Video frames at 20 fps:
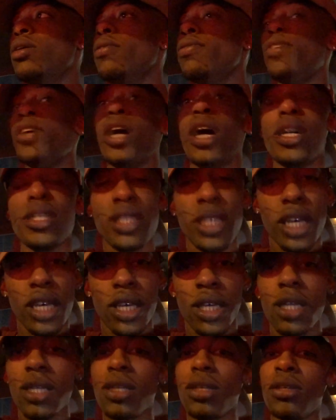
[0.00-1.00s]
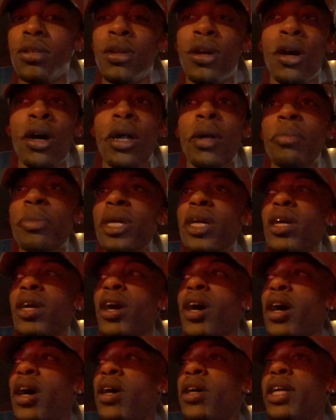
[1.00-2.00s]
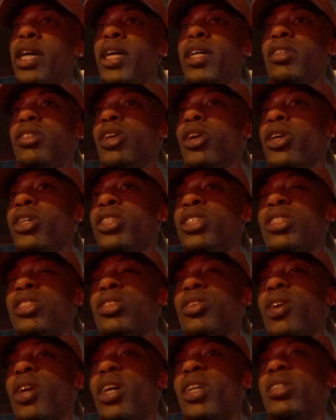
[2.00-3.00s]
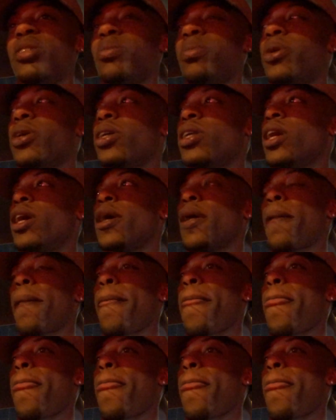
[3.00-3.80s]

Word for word: fiance you know what i mean all that you know it's just crazy bro like